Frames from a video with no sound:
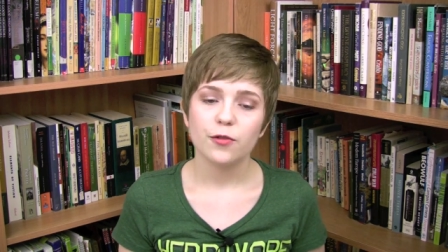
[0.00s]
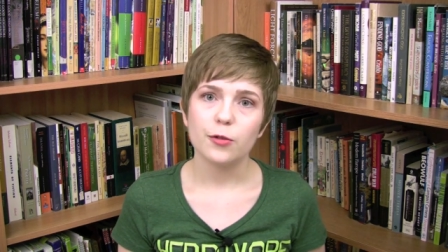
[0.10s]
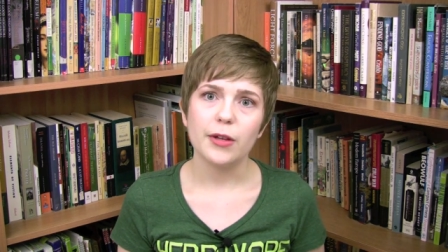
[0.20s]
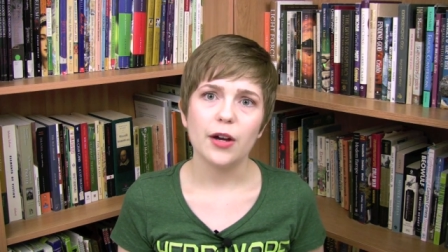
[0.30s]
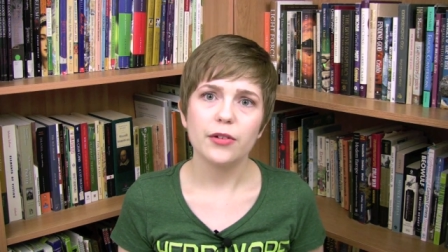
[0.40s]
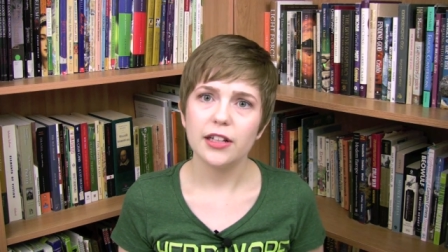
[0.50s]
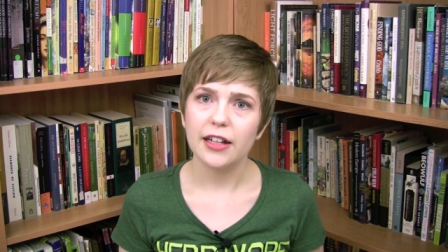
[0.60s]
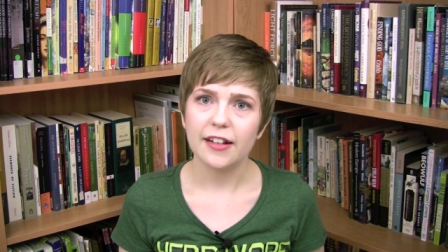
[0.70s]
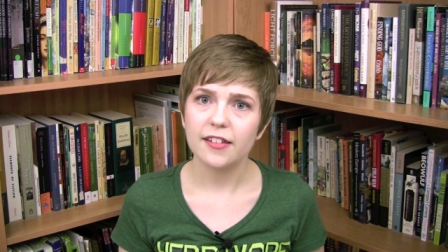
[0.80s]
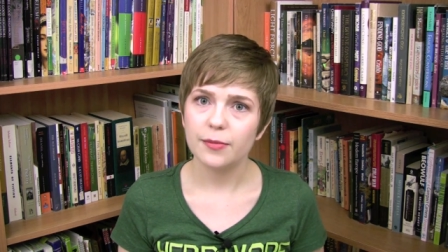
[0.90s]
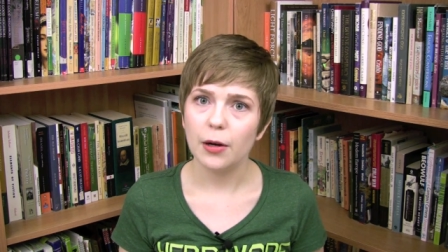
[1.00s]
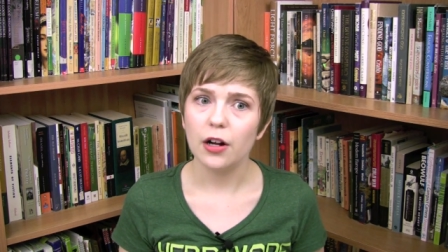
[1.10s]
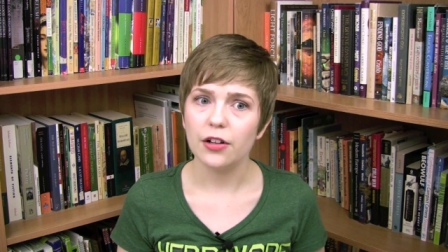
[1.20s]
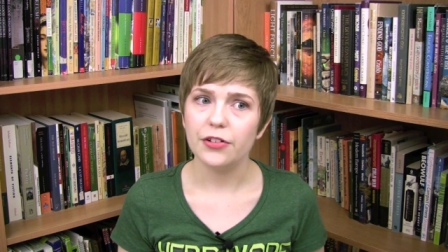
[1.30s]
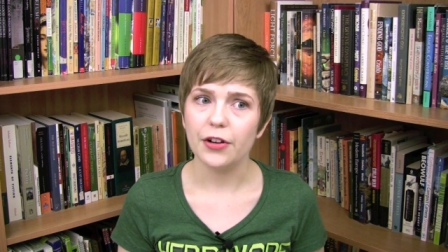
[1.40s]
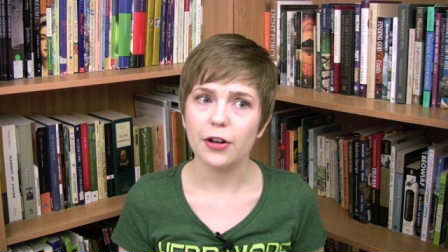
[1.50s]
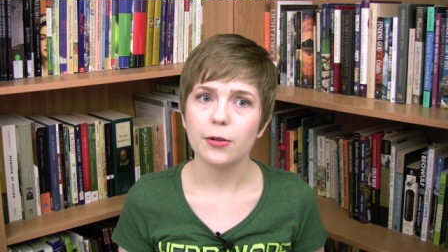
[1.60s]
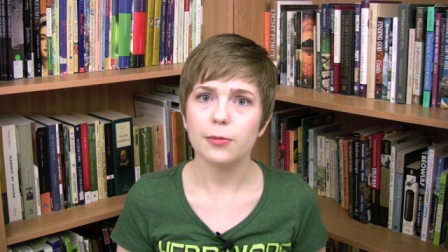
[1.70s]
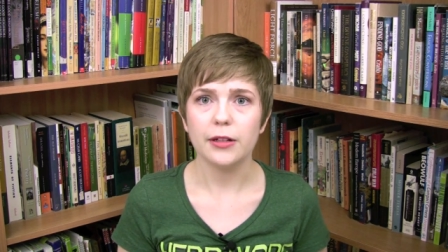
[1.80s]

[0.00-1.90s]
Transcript: For me, I really like small, dark